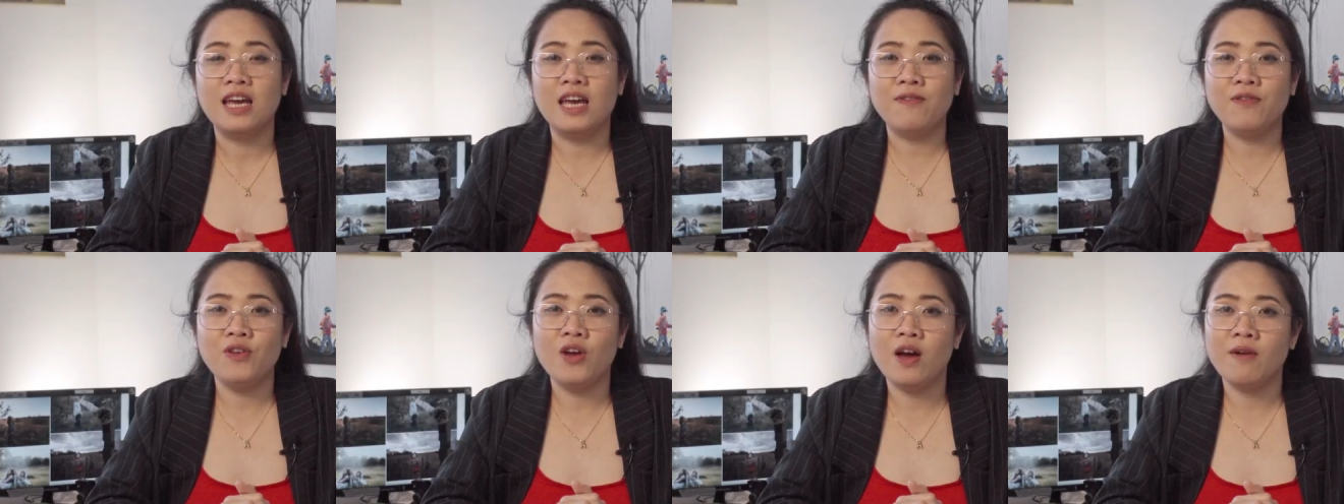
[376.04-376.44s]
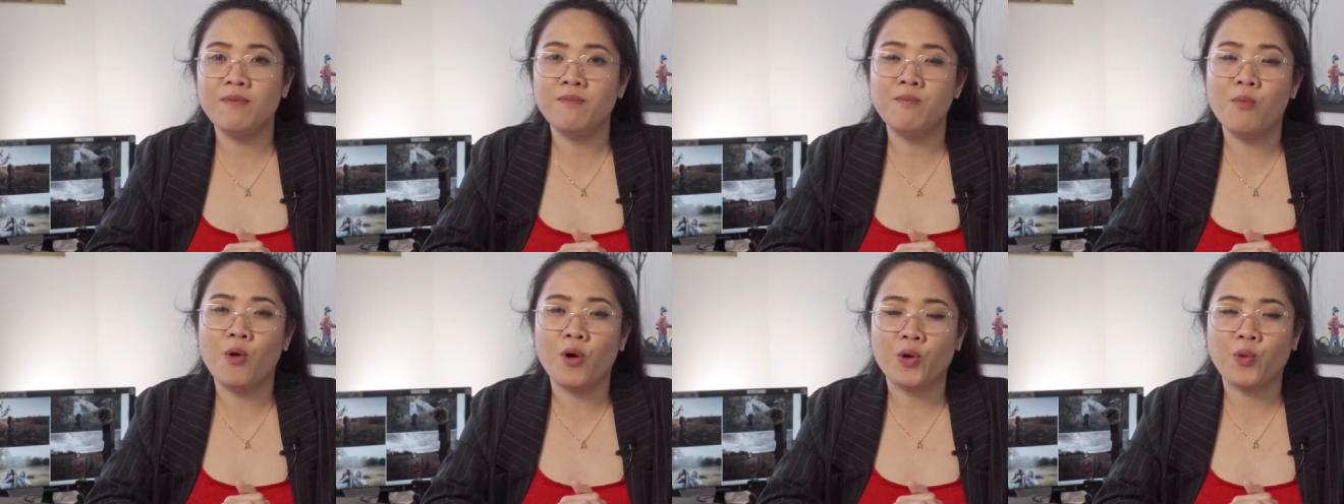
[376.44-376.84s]
If you
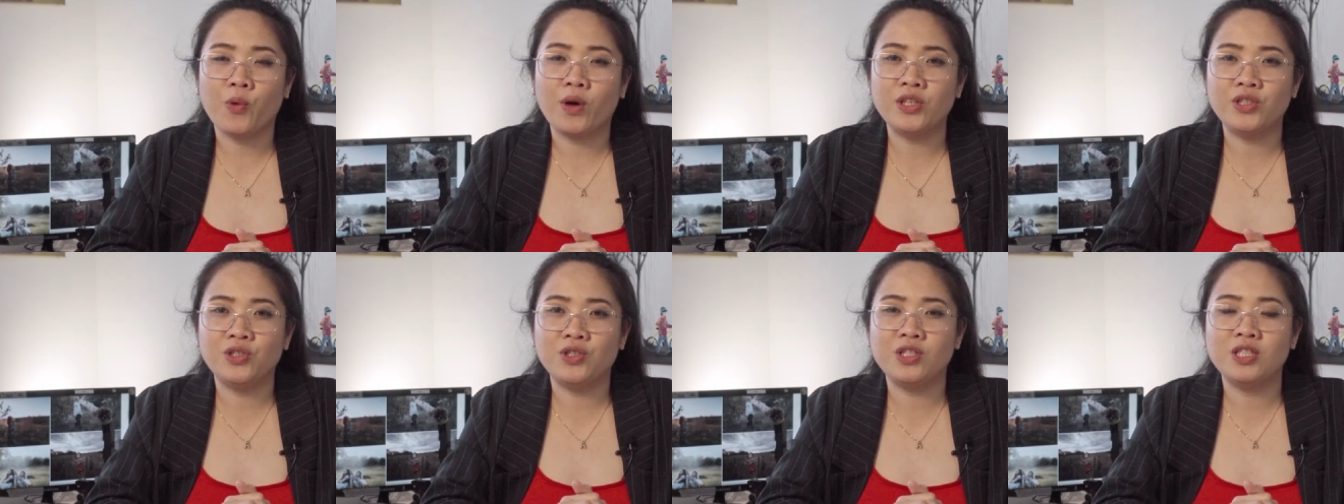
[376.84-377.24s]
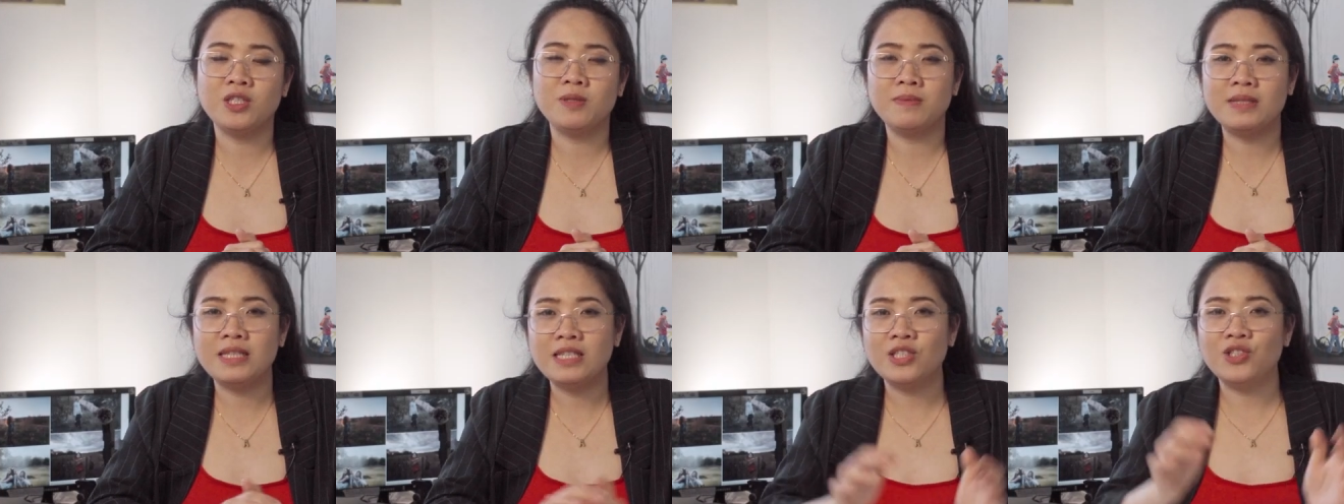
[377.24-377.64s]
have more
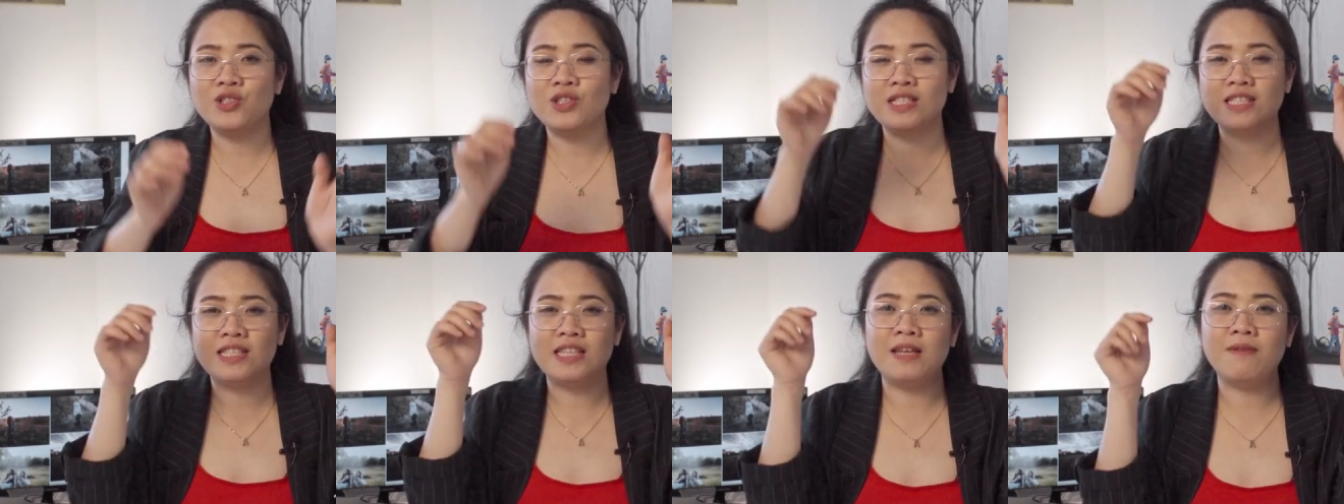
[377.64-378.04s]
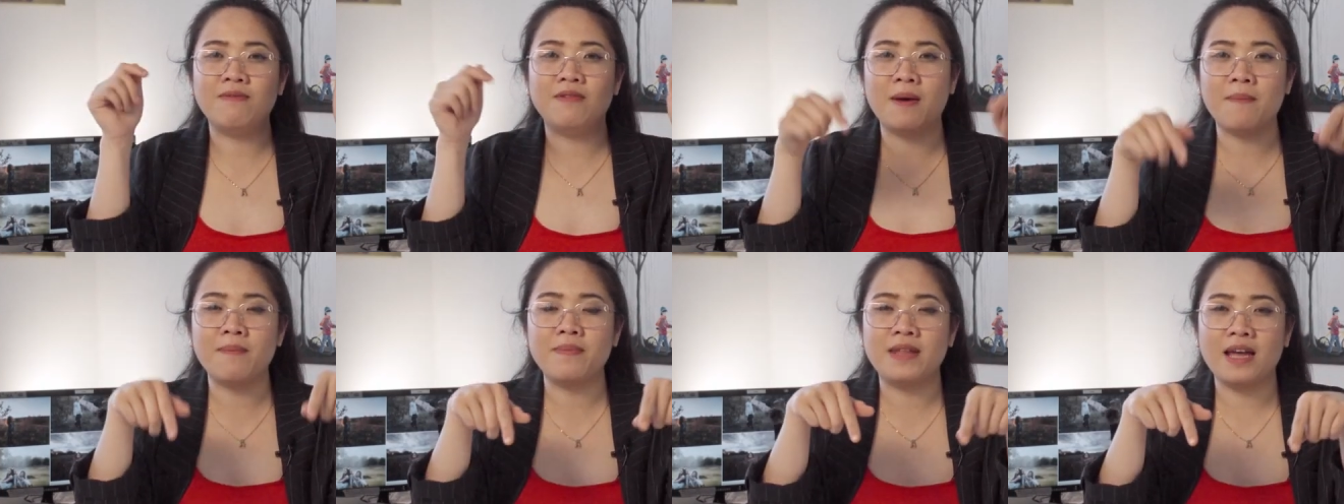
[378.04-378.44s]
questions, please just leave
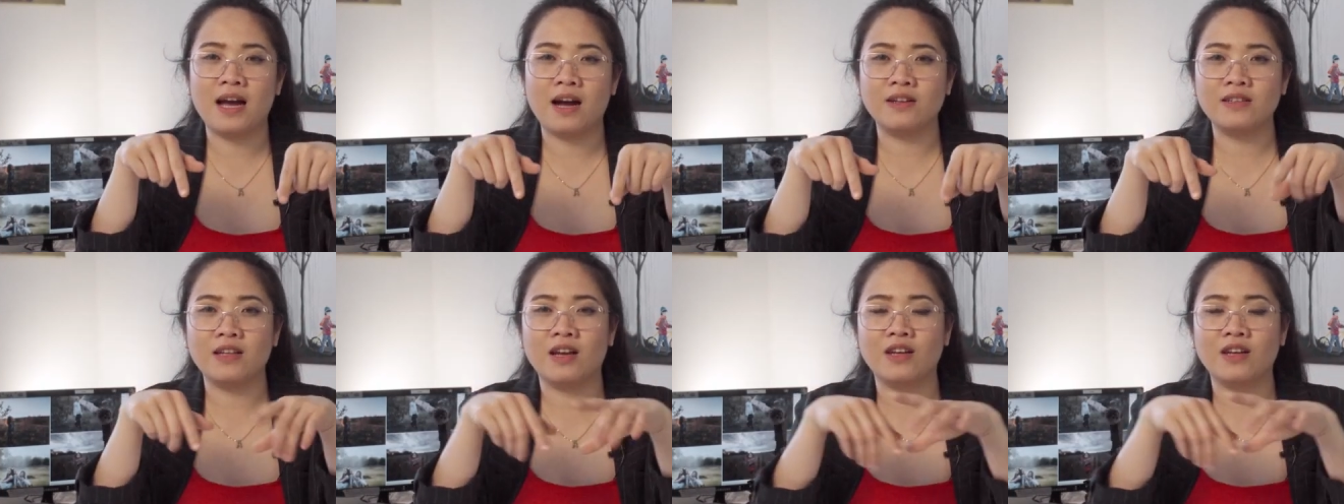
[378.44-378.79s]
them down